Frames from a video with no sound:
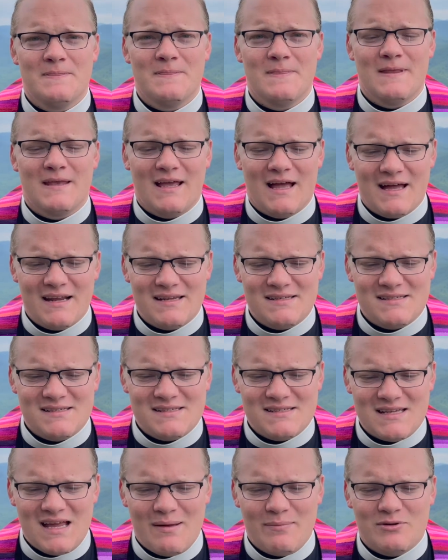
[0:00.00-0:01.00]
God has
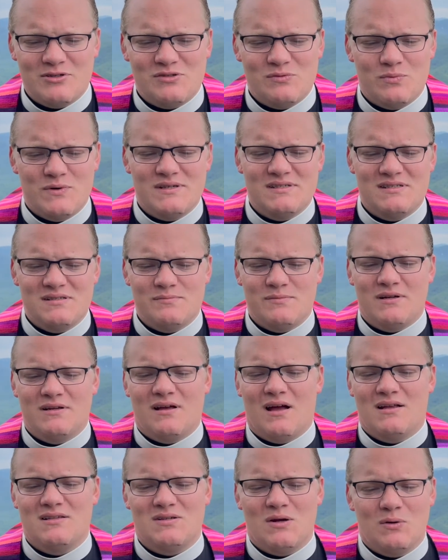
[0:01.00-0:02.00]
established wisdom on
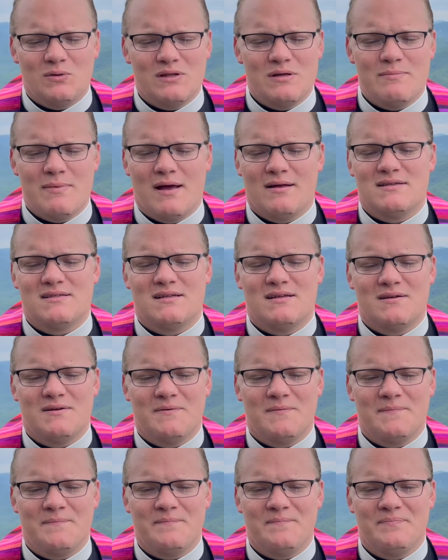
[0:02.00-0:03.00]
God's holy mountain.
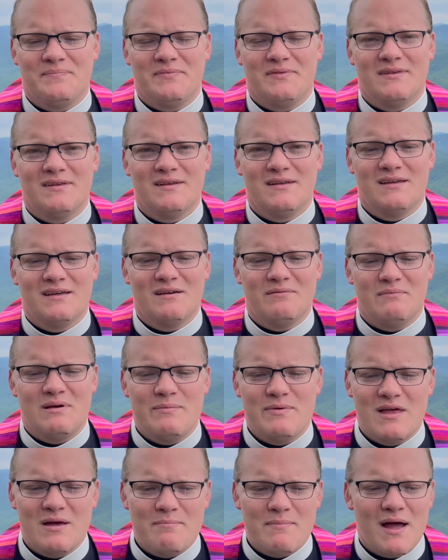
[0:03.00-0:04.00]

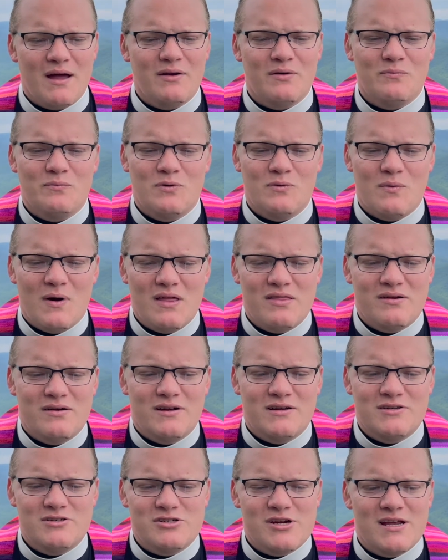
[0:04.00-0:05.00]
Maybe that mountain will weather
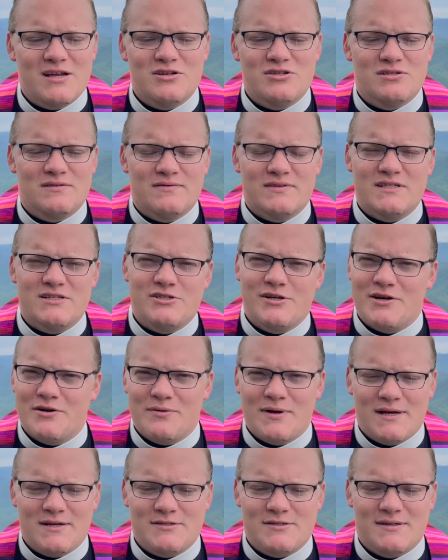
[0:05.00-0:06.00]
and change over the
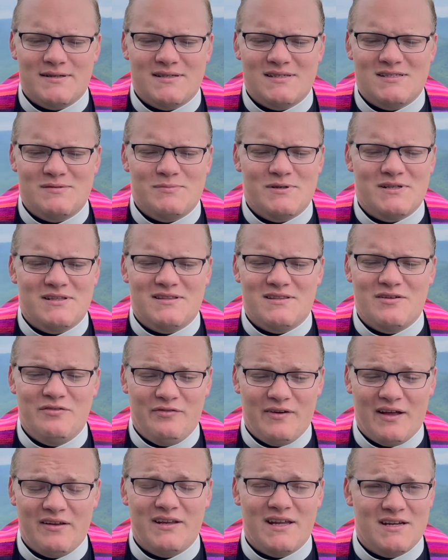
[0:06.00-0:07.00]
generations, but the
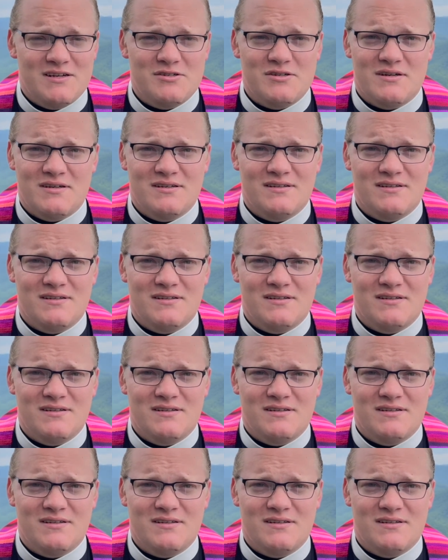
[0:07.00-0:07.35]
foundation,